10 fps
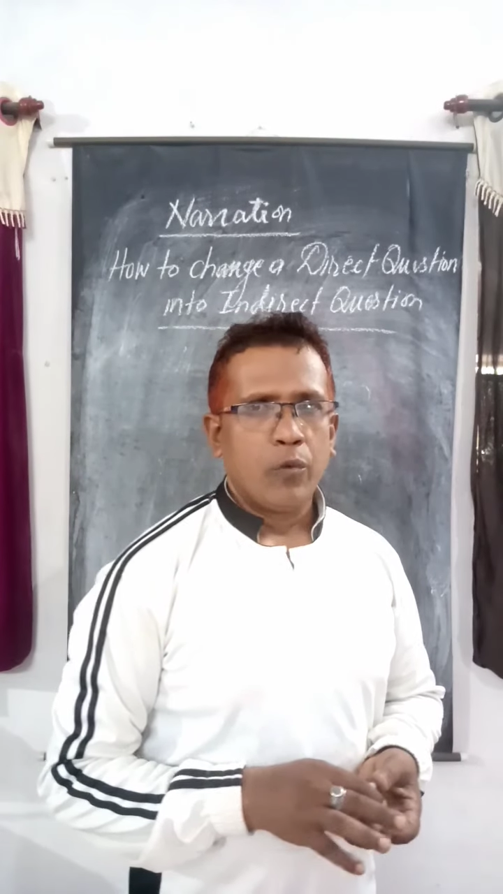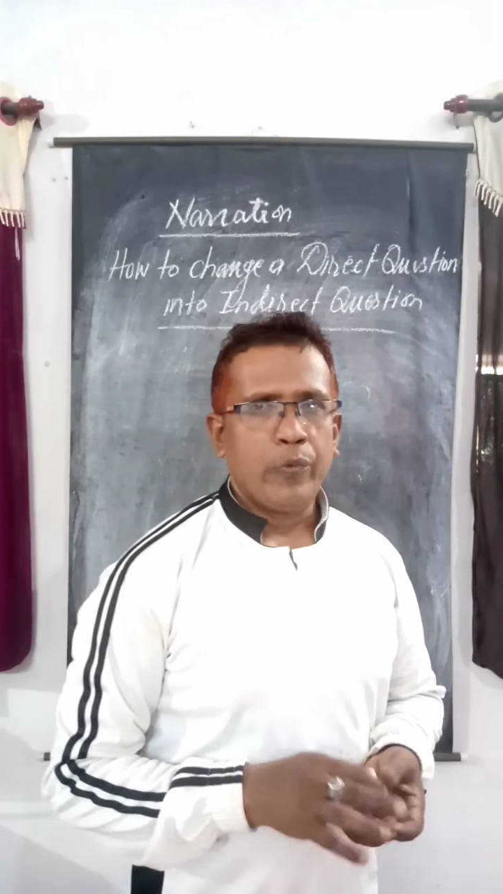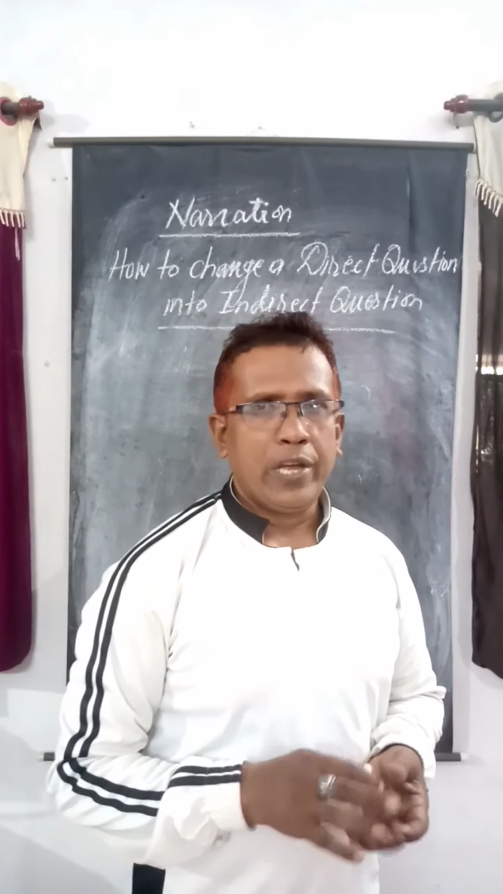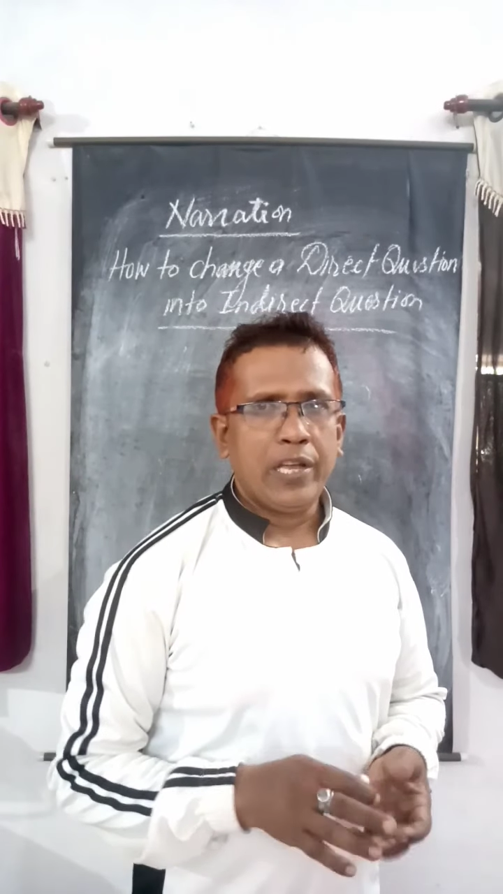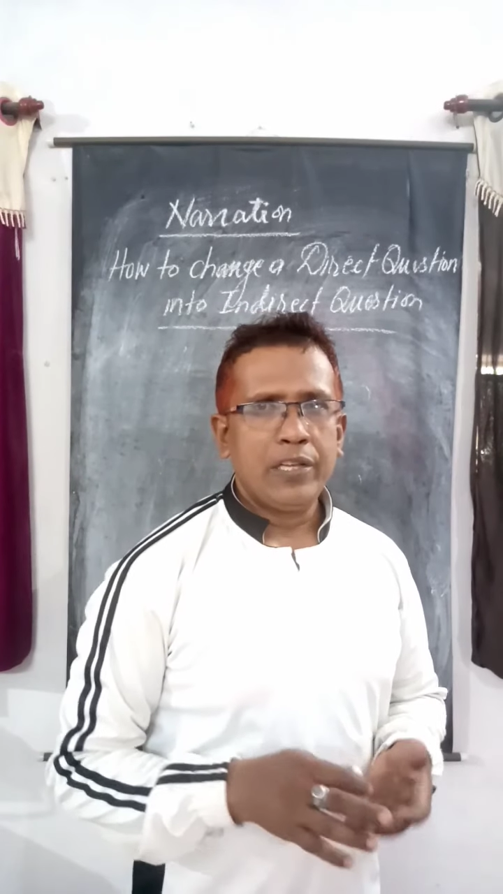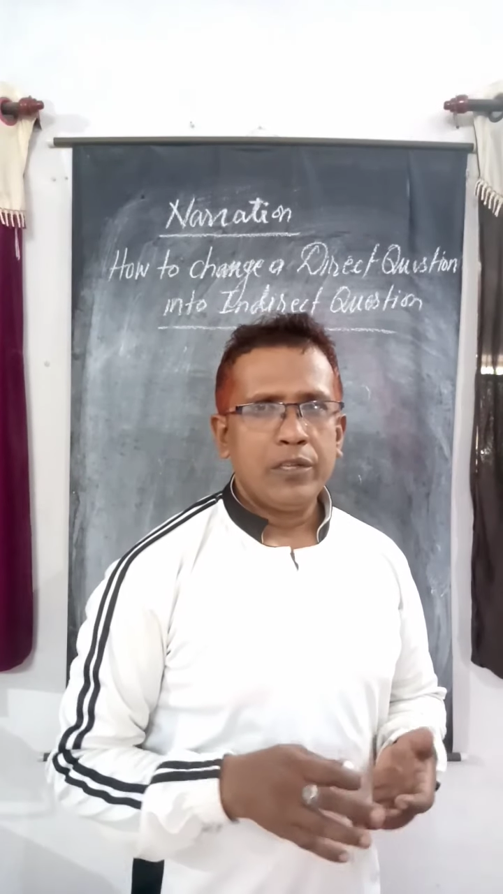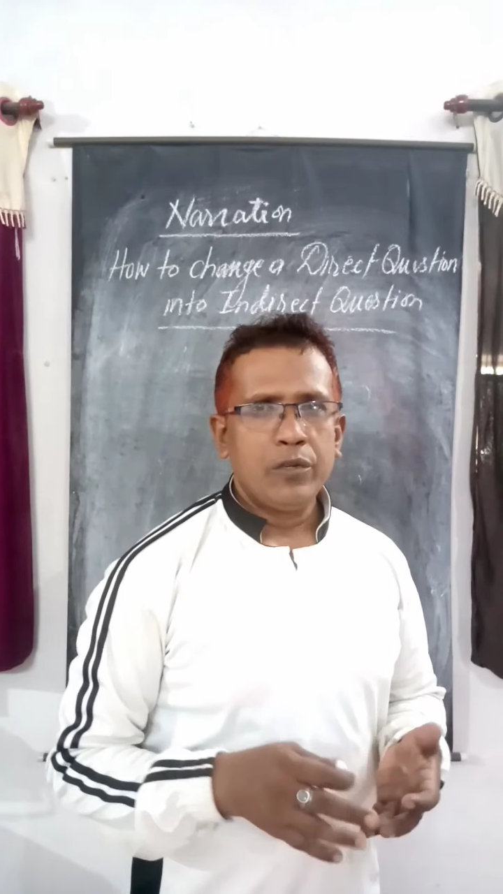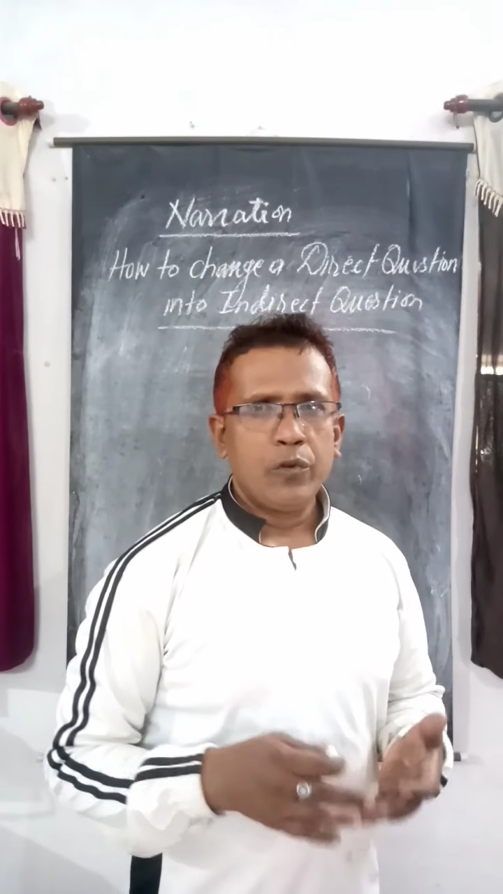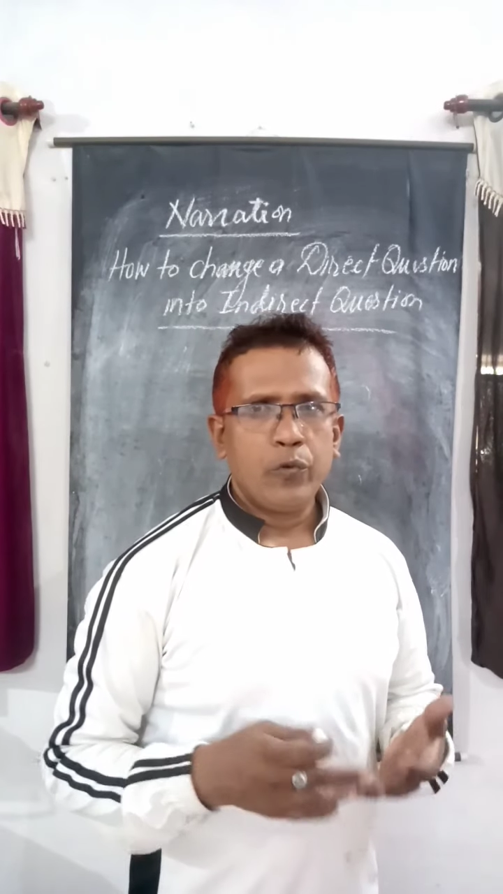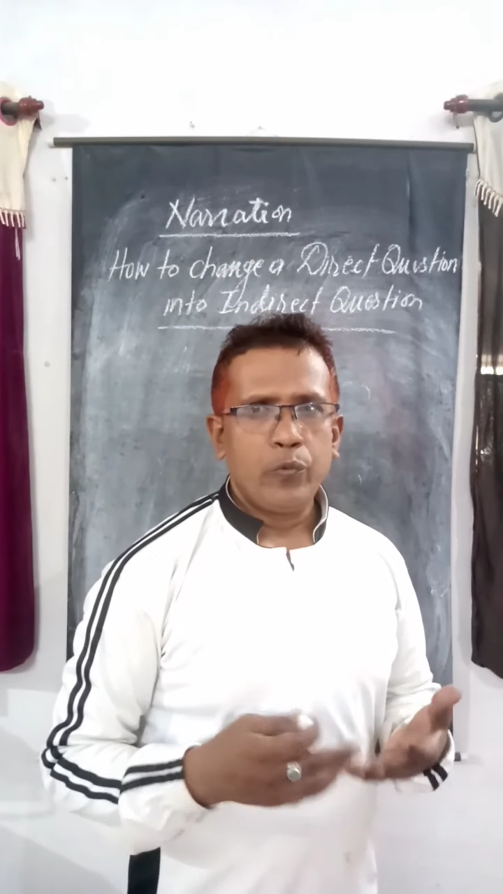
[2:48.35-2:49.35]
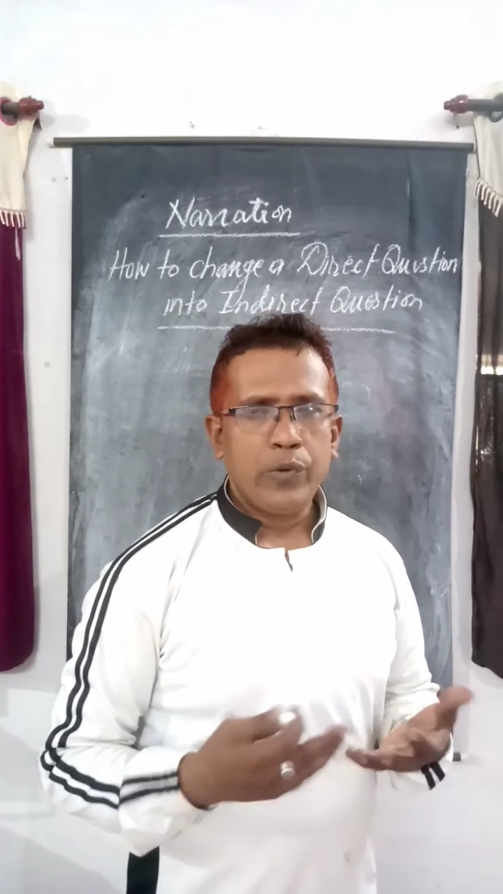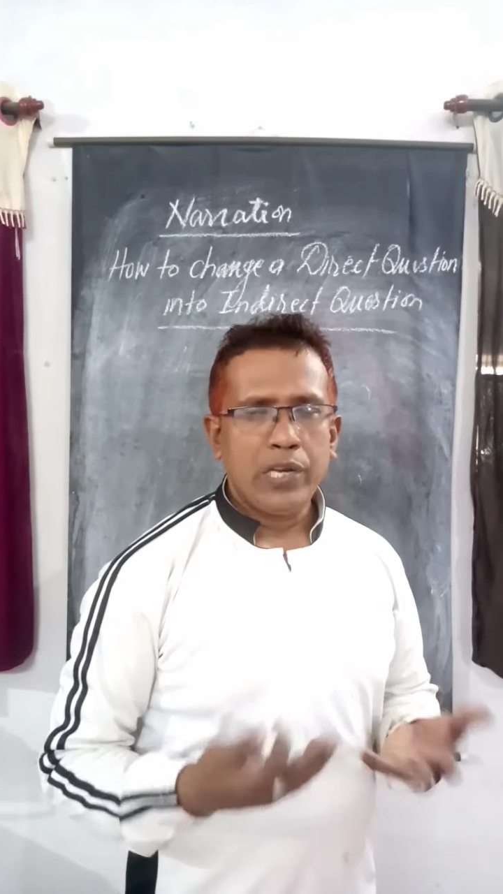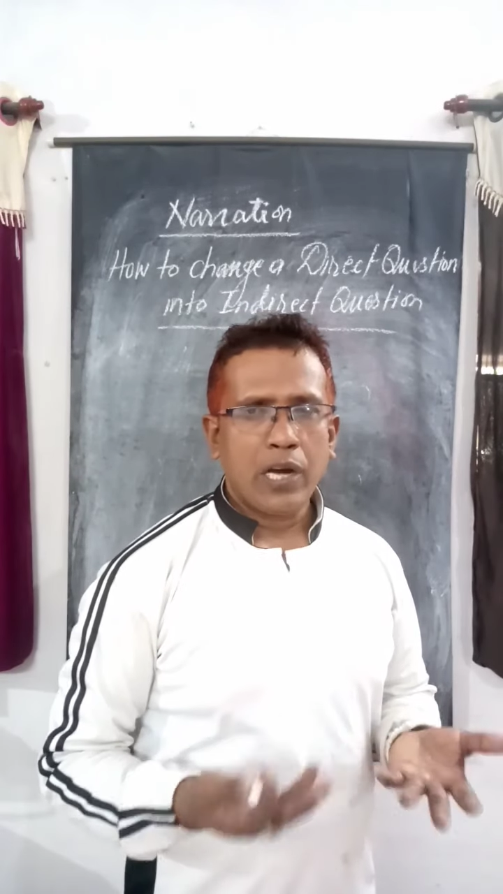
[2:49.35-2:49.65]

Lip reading: when we